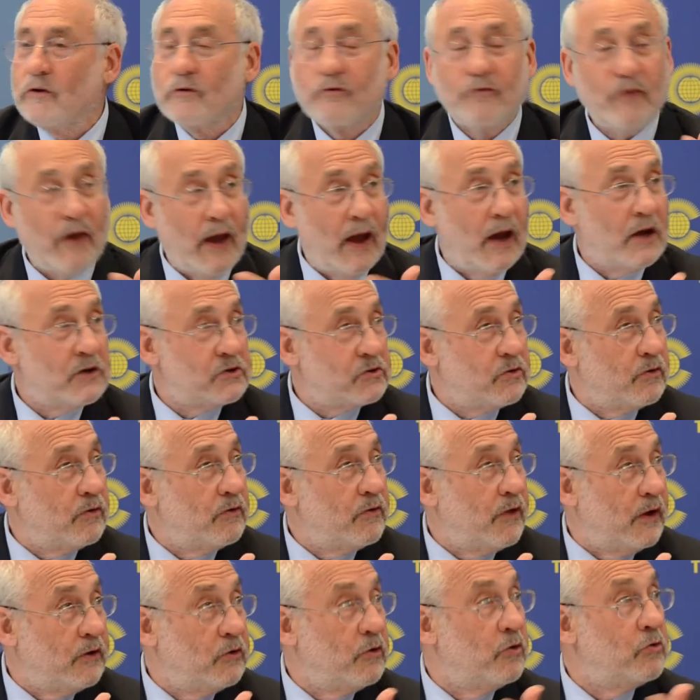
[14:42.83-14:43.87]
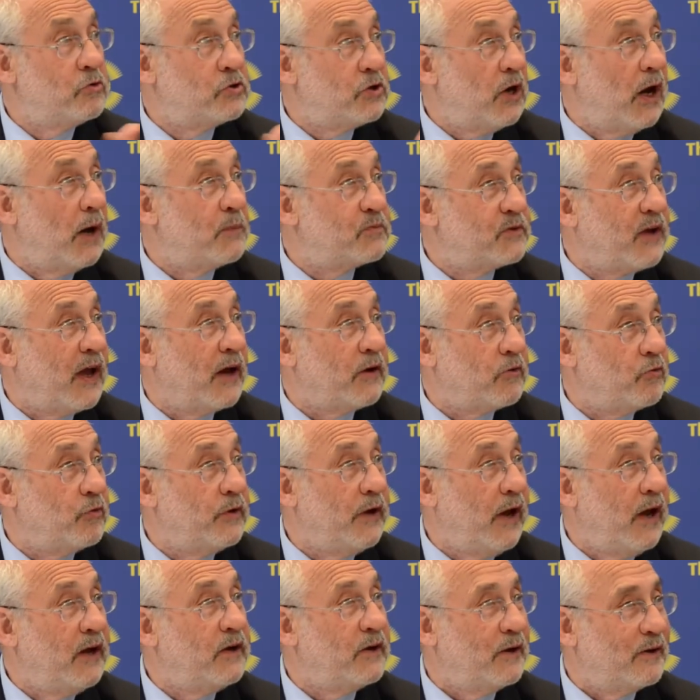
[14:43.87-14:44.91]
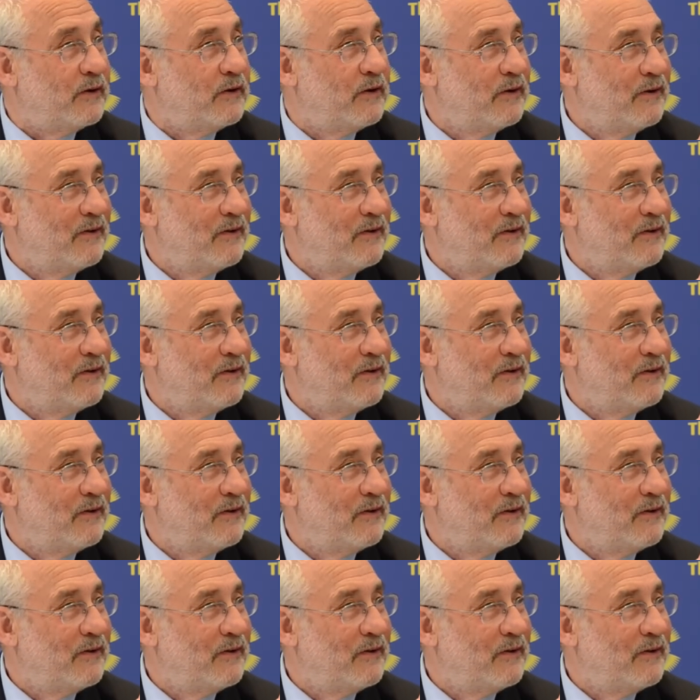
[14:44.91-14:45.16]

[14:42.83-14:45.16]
faster than new jobs get created.